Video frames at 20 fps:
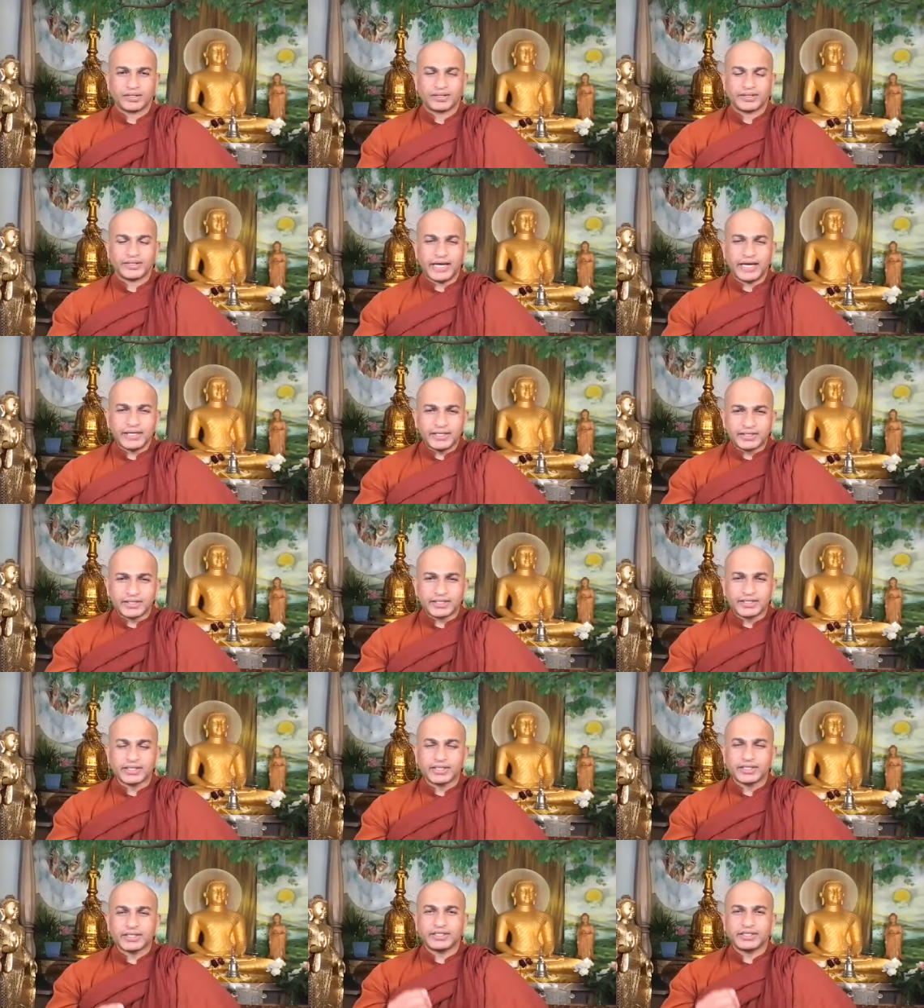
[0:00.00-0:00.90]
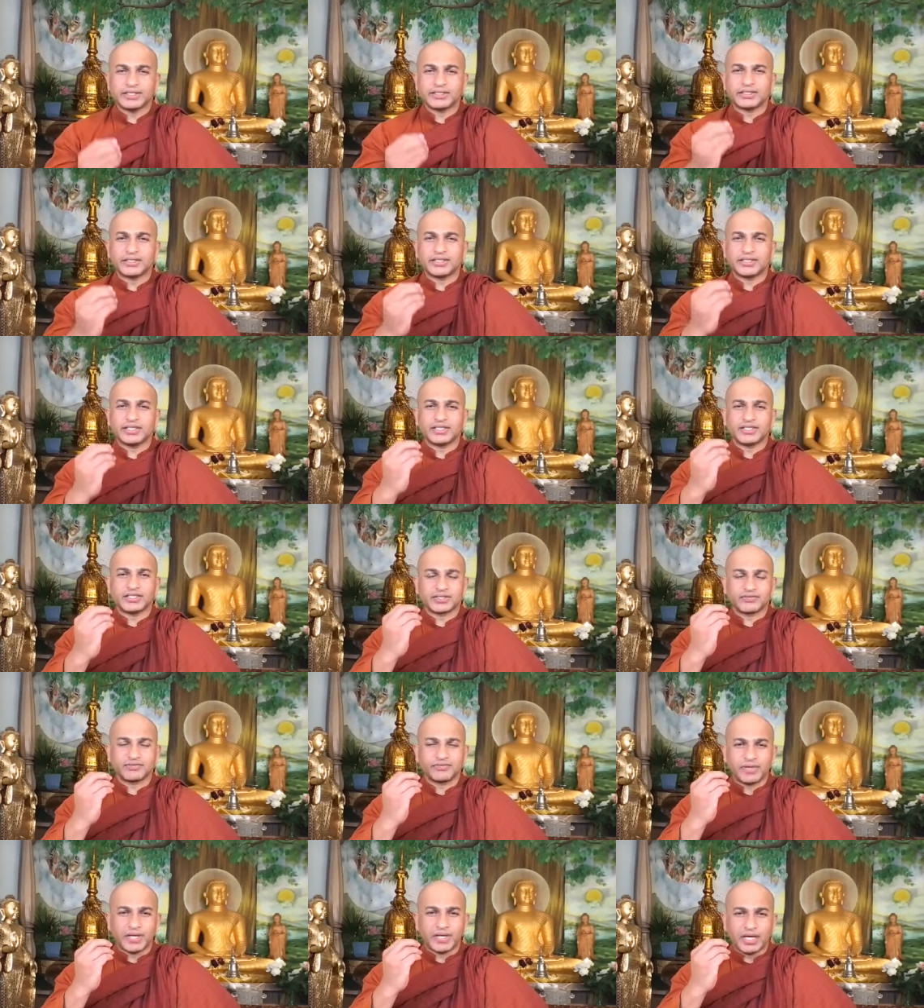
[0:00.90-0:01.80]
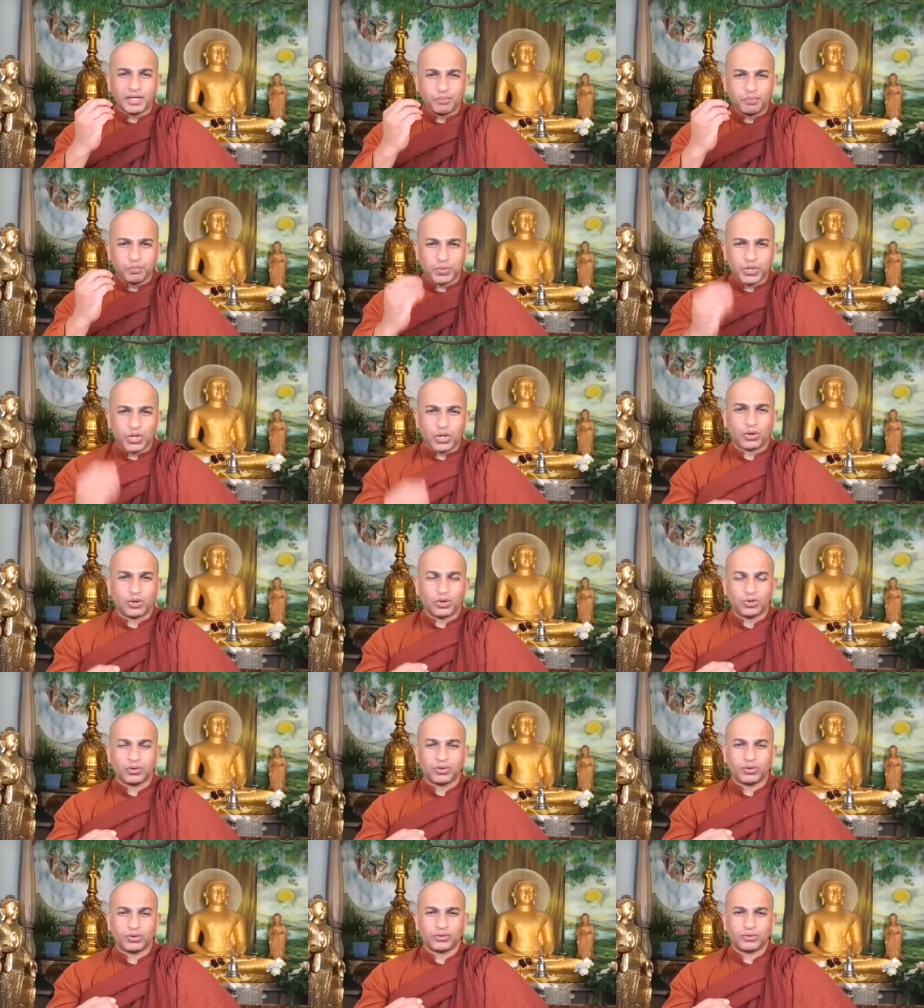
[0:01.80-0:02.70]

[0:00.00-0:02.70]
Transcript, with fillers: That recognition is very pure,